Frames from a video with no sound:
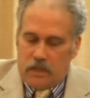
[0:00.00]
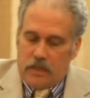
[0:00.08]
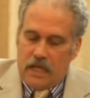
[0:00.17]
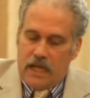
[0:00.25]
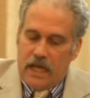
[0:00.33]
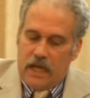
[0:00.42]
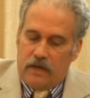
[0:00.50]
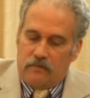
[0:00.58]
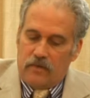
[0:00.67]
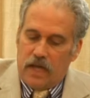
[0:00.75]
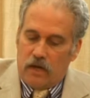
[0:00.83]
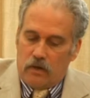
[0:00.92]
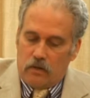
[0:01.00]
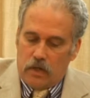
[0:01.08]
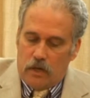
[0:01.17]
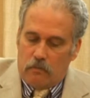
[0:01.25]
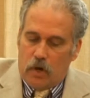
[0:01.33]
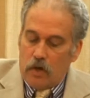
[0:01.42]
They have now
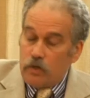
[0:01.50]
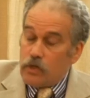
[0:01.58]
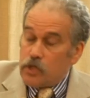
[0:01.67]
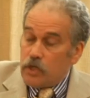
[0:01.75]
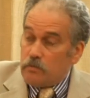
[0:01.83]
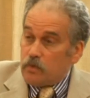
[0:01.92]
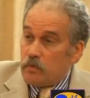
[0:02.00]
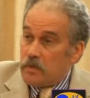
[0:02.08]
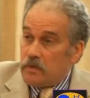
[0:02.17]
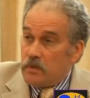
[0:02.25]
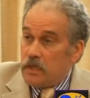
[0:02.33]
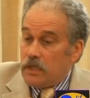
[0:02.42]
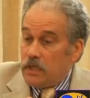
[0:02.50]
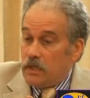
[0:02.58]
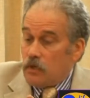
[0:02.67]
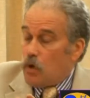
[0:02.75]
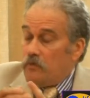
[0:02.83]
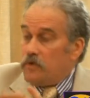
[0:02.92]
partnerships with the
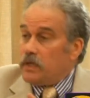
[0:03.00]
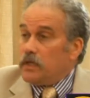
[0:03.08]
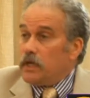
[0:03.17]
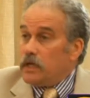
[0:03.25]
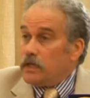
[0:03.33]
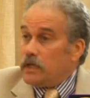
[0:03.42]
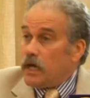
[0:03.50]
Kofi Annan